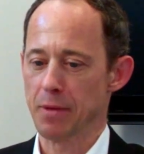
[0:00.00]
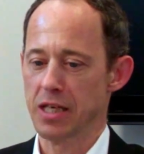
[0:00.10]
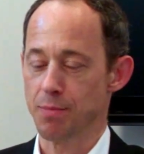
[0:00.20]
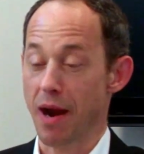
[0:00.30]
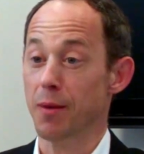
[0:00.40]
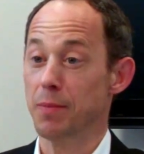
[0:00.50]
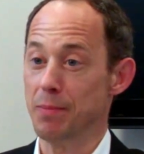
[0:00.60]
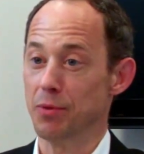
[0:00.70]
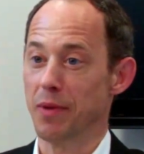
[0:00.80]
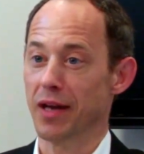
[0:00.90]
inspiring
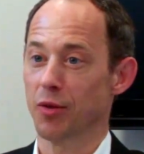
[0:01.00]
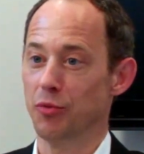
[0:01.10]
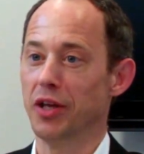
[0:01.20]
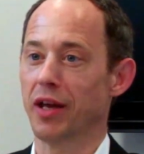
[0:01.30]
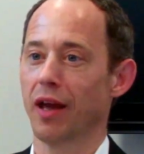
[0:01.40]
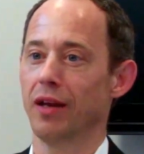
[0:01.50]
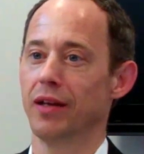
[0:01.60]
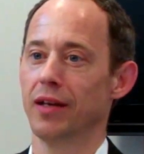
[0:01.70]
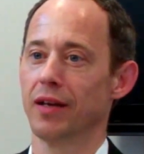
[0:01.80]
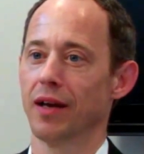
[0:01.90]
people by
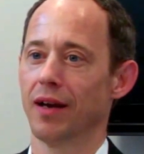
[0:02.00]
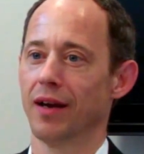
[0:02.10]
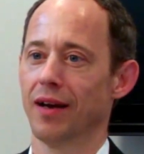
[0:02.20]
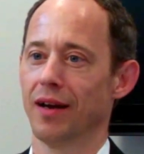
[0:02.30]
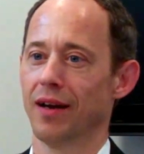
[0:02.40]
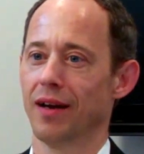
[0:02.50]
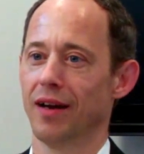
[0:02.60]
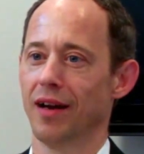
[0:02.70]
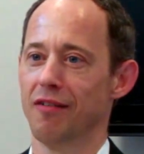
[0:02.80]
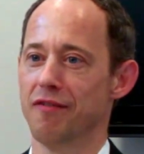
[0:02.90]
communicating a
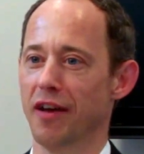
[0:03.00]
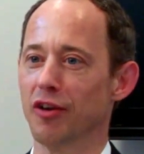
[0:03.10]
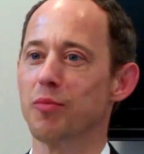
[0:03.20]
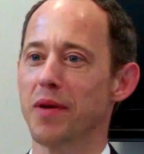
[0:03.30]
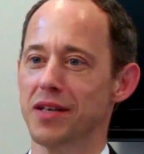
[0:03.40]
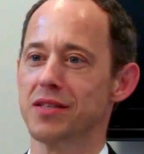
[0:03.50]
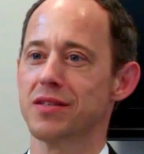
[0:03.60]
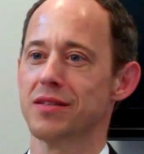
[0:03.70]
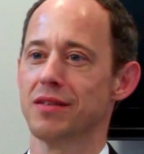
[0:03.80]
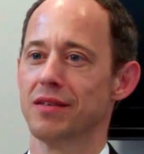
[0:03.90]

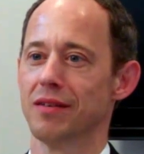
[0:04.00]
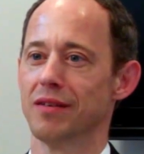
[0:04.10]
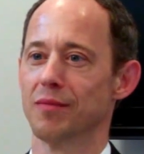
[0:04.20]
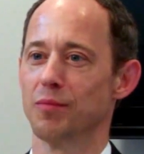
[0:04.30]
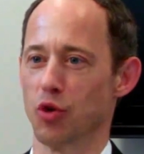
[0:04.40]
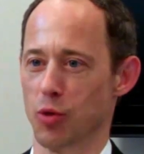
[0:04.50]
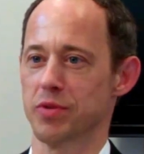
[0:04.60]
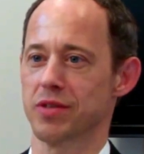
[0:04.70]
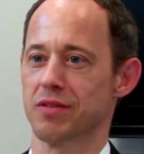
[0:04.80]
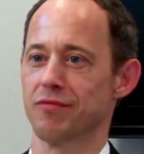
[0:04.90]
value-based
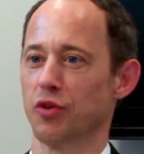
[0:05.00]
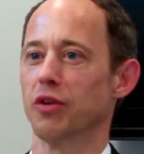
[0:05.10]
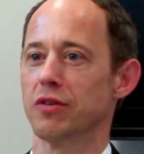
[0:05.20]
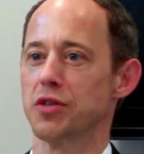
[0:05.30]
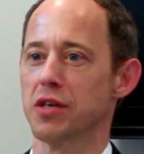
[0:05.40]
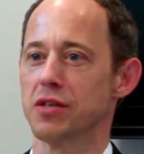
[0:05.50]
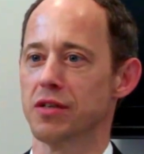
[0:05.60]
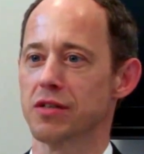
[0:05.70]
purpose for the organization.